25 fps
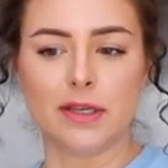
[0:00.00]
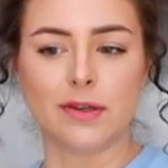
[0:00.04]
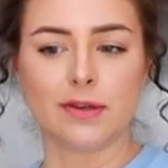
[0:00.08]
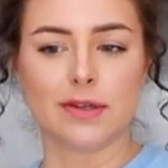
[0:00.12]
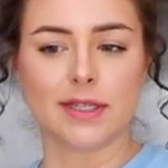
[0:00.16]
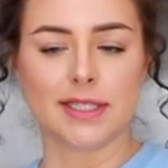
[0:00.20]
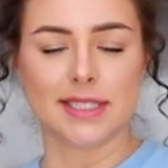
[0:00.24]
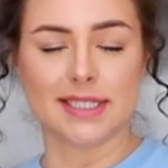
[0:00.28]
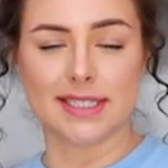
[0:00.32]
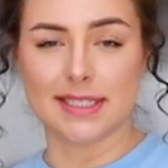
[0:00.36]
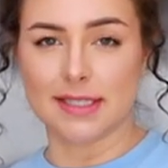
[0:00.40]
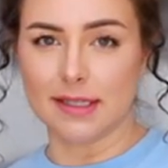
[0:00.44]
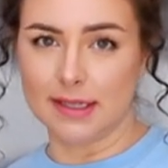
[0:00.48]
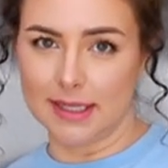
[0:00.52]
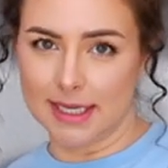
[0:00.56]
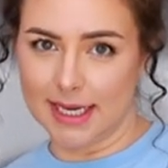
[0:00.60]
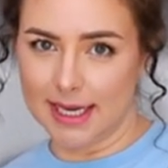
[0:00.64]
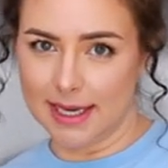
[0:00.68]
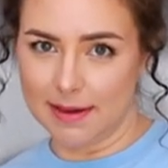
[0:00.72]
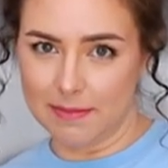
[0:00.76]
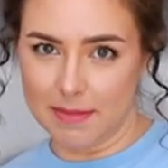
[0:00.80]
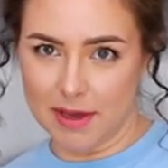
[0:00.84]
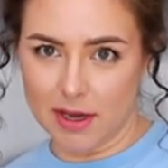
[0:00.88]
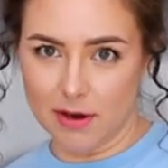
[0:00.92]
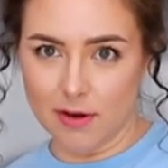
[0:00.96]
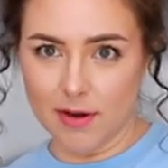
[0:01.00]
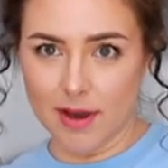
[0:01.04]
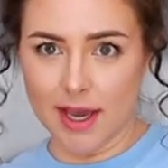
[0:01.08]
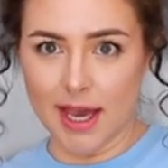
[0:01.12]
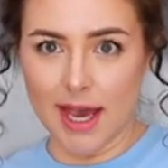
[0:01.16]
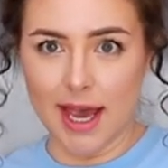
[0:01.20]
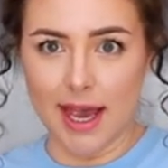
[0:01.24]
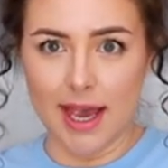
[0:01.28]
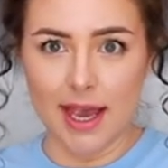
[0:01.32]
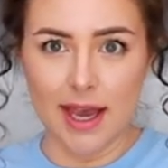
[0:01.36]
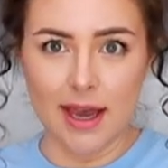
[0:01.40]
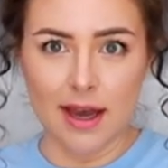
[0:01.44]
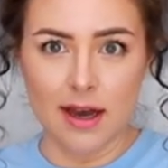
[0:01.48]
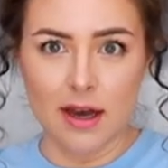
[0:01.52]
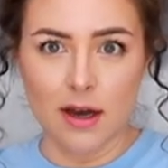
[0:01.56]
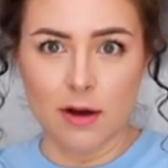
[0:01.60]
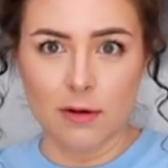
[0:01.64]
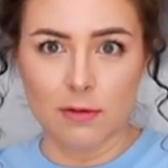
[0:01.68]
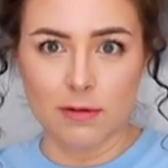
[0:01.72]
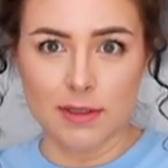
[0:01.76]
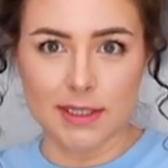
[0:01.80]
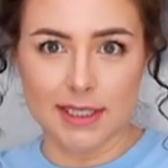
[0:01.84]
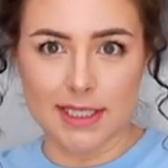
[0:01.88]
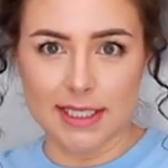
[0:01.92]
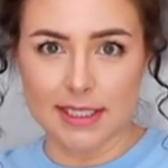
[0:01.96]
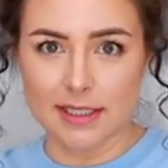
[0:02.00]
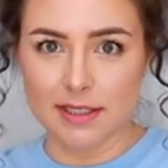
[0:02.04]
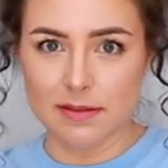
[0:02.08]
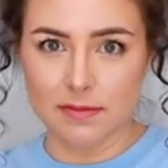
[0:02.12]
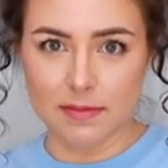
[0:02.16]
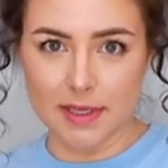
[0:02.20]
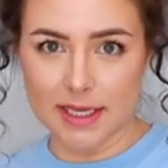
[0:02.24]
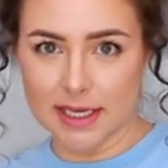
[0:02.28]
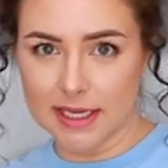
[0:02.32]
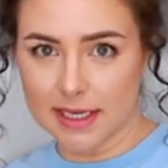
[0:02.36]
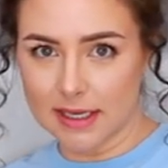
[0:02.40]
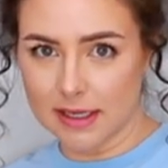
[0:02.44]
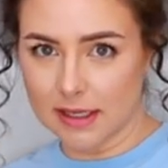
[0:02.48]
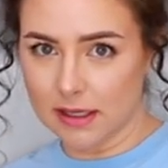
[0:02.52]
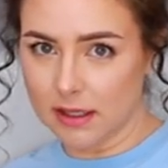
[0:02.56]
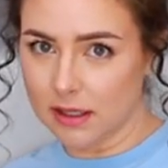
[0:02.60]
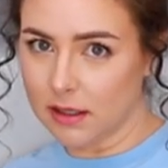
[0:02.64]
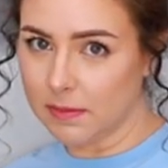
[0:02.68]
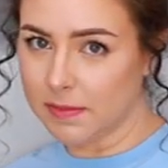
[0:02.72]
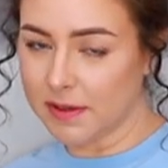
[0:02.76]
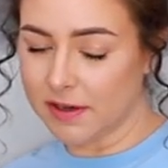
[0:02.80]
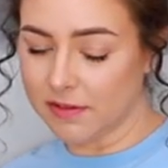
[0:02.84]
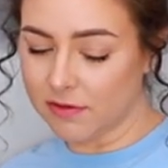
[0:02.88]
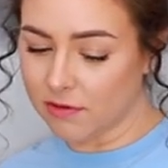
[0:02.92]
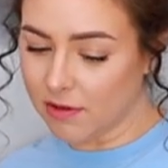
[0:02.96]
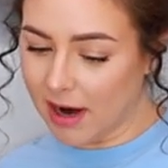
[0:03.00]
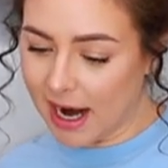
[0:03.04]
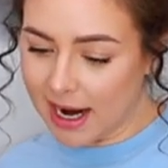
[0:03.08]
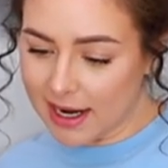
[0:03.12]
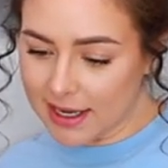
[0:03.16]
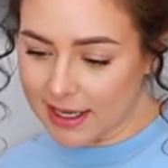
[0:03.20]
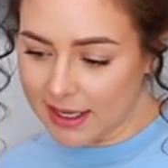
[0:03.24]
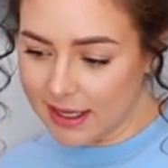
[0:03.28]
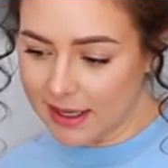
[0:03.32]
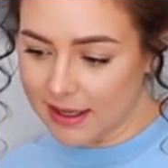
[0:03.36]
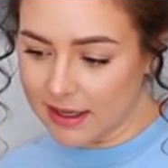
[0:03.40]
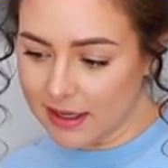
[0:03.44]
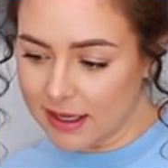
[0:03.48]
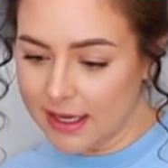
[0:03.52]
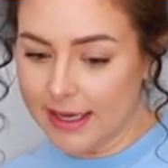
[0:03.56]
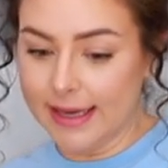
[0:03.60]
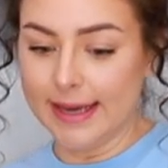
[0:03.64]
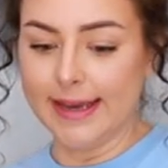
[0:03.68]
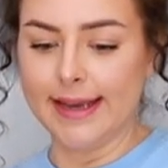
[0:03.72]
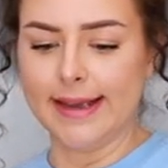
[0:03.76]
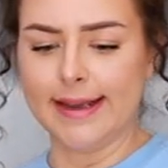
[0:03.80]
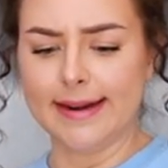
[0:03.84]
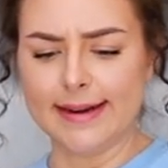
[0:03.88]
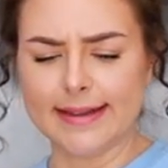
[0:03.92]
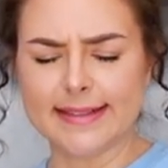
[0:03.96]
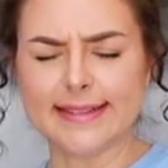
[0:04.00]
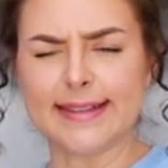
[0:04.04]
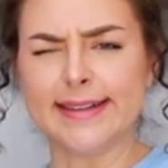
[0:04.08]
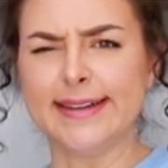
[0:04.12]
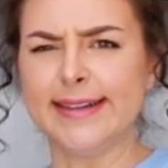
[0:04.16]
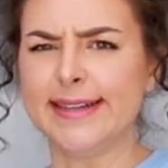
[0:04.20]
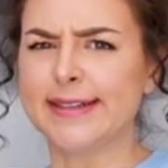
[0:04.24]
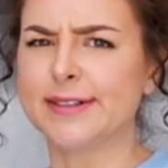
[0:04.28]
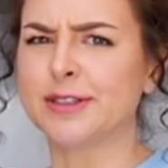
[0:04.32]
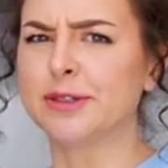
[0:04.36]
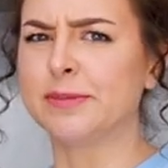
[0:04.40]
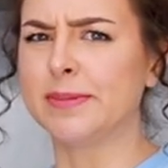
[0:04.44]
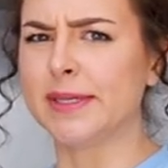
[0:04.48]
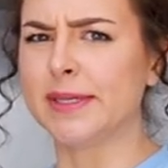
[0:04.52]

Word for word: you can still hear me okay with this making a little bit of racket. It is a little